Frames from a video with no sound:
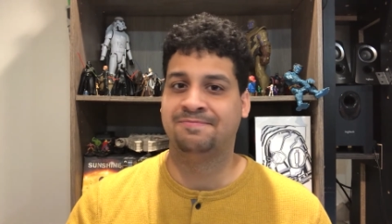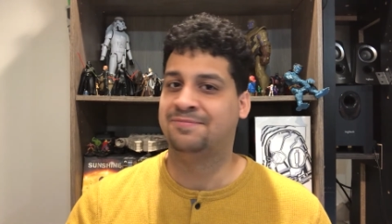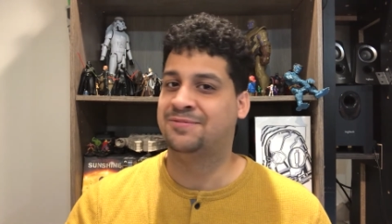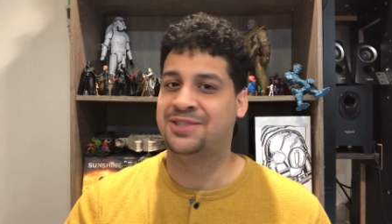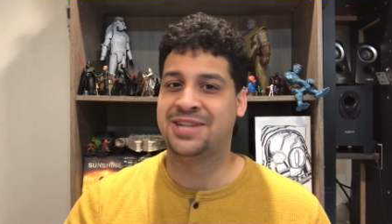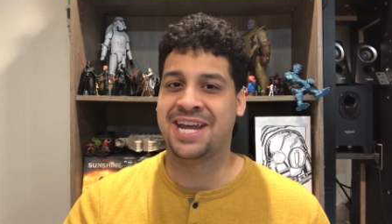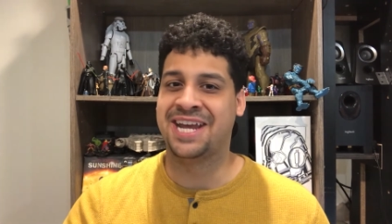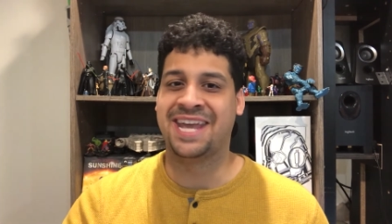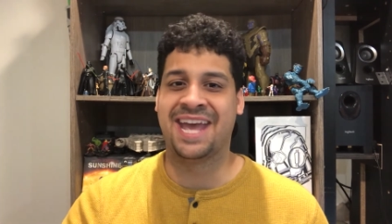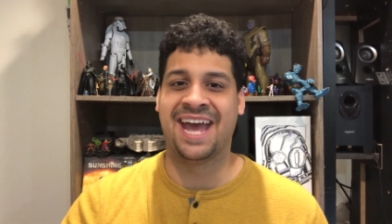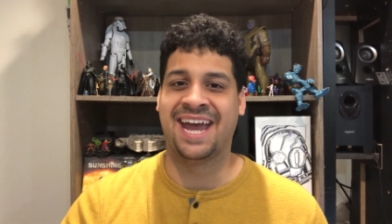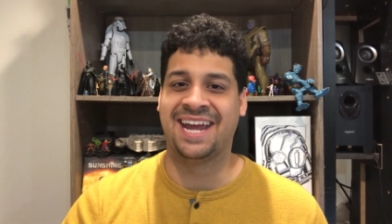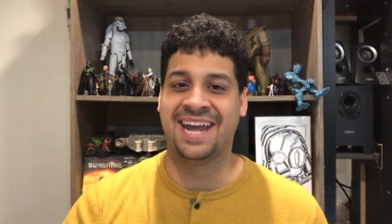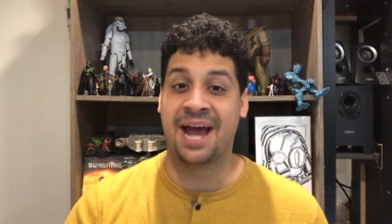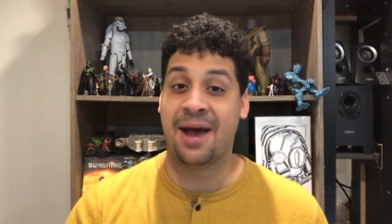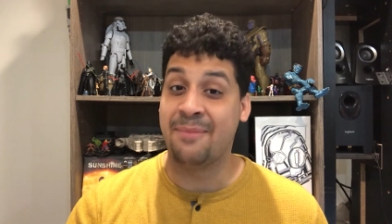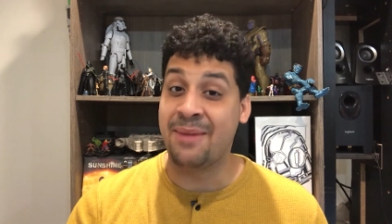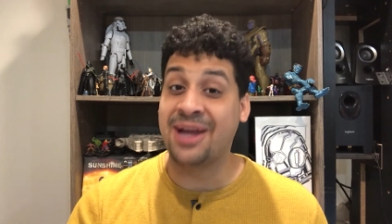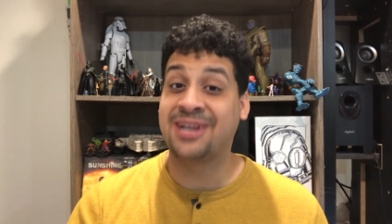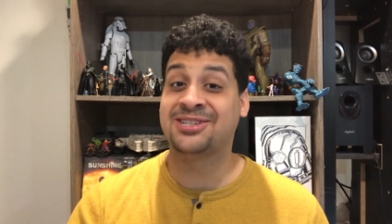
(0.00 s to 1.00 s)
JK,
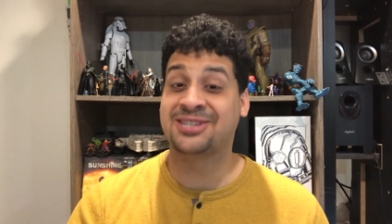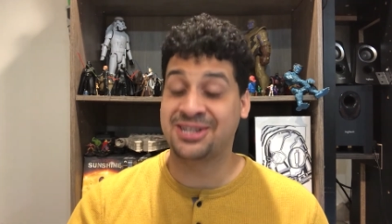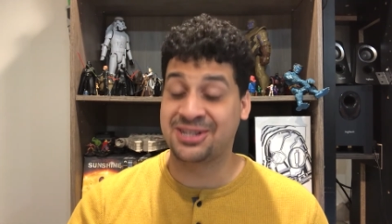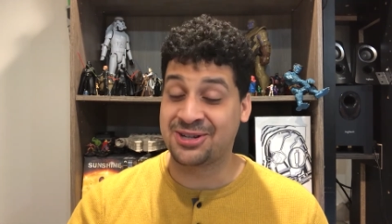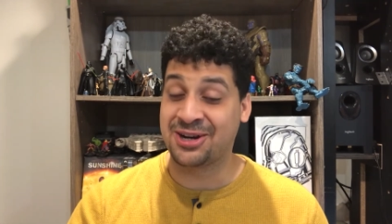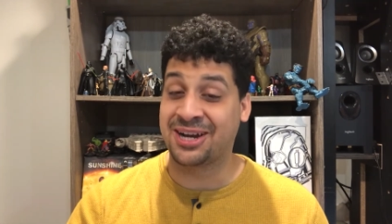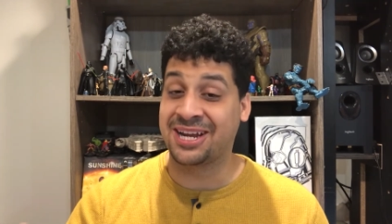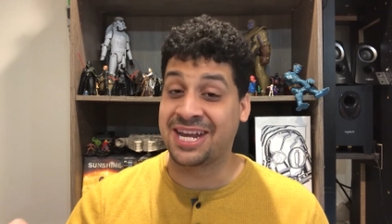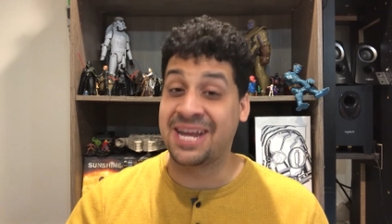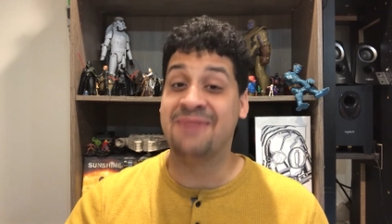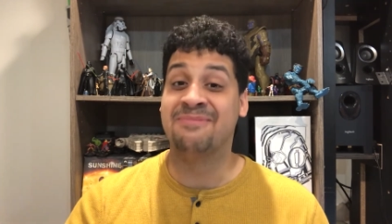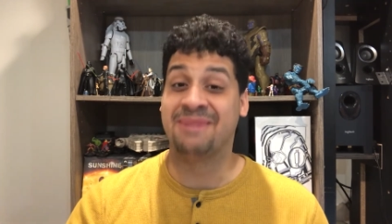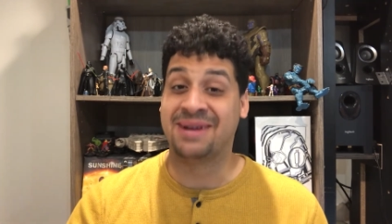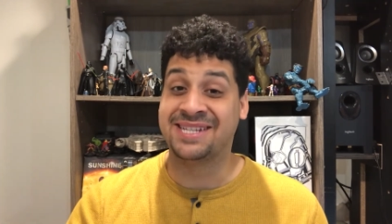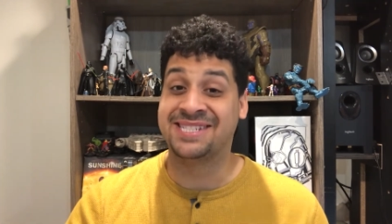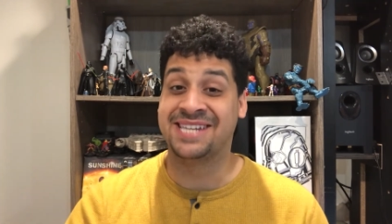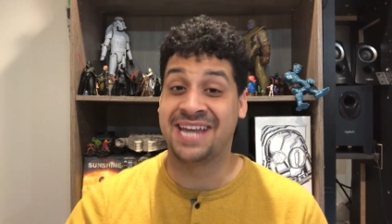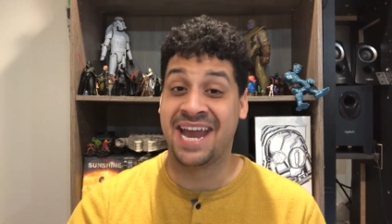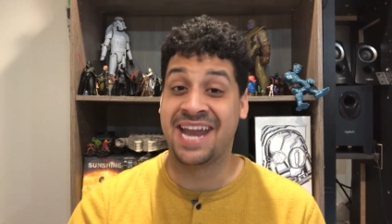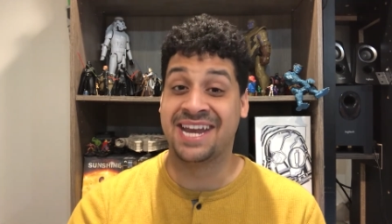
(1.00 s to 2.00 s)
I'm actually trying to keep my
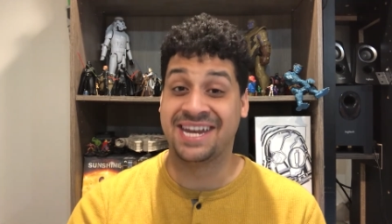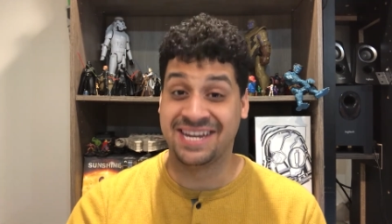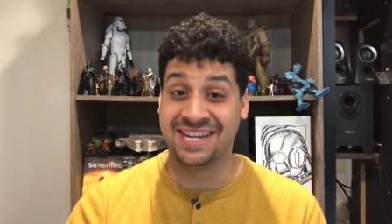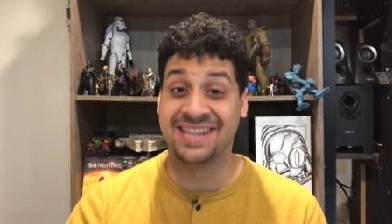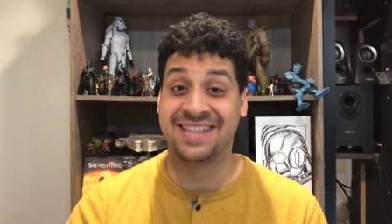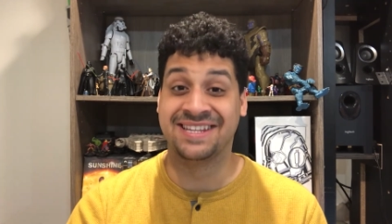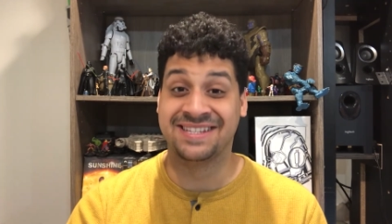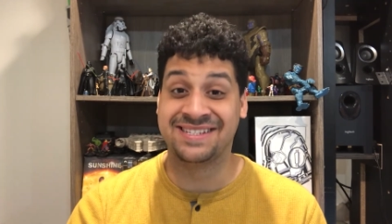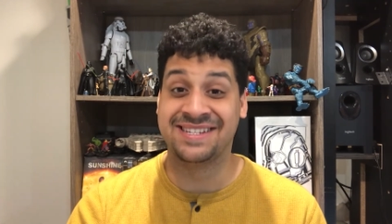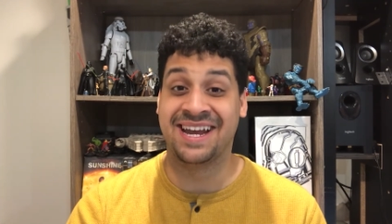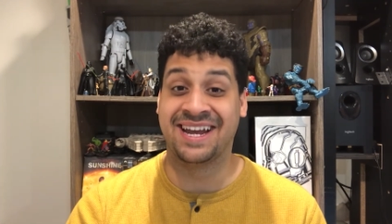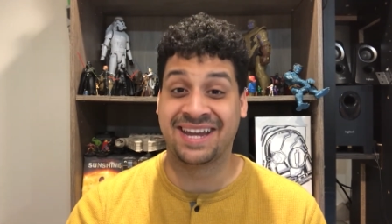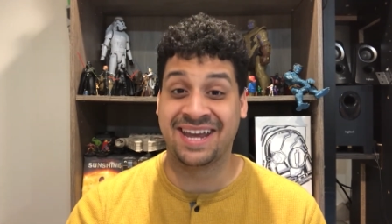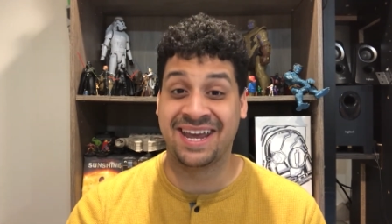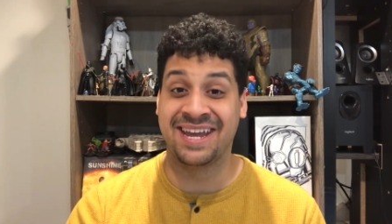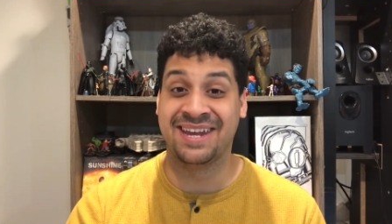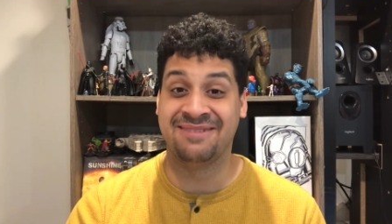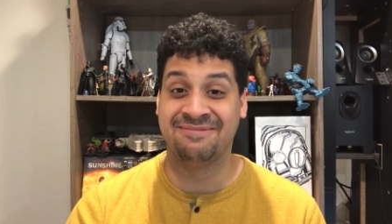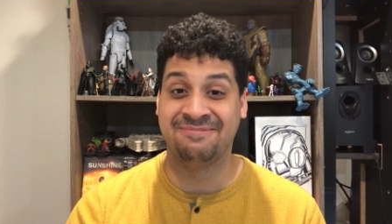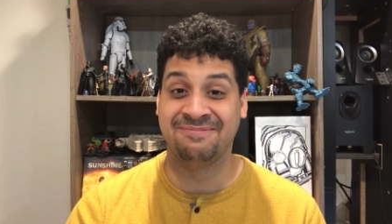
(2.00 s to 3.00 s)
sanity this
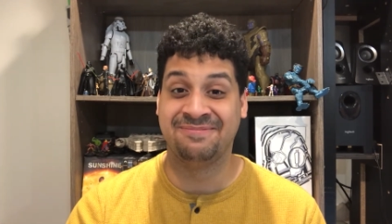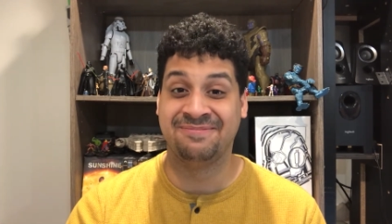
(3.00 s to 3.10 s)
decade.